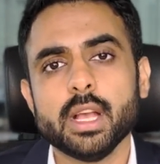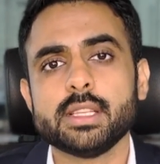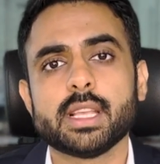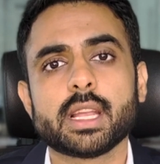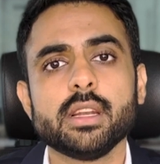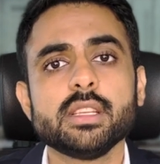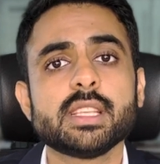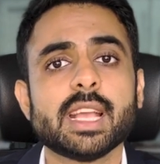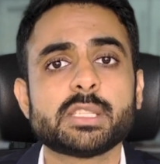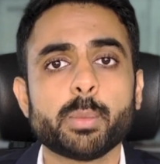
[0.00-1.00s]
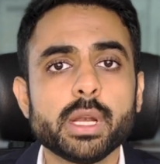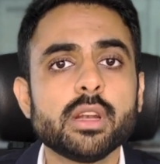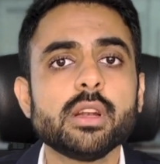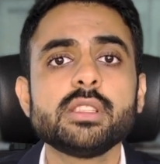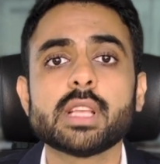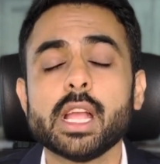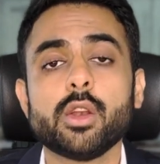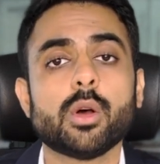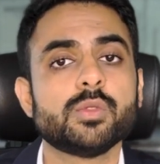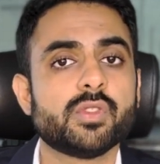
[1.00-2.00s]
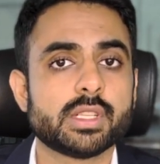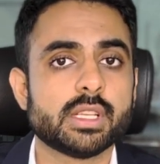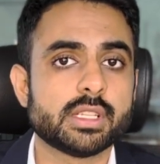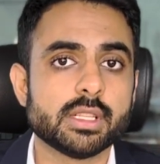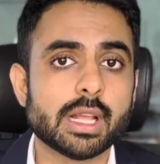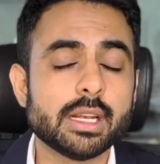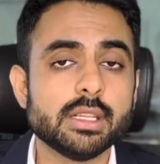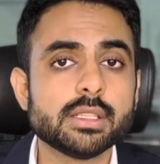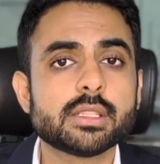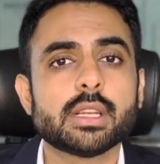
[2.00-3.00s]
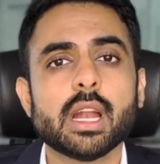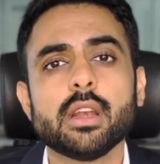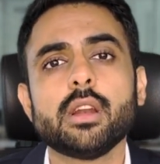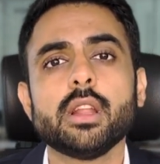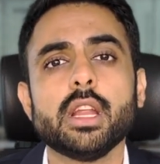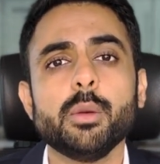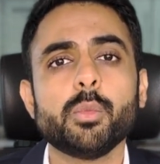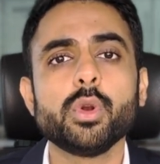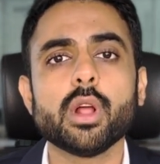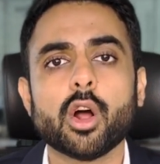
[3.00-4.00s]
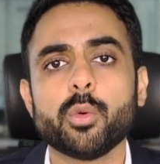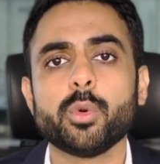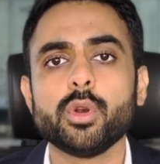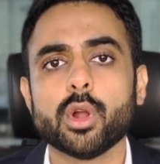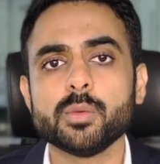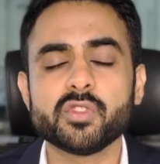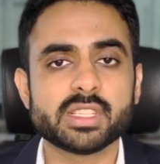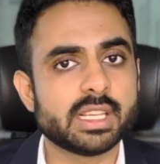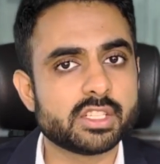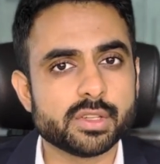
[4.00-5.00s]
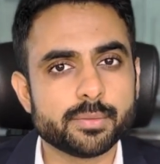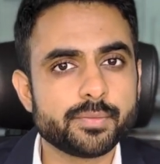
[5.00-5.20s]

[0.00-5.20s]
Second is expedited SION norms fixation, that is, standard input-output norms fixation.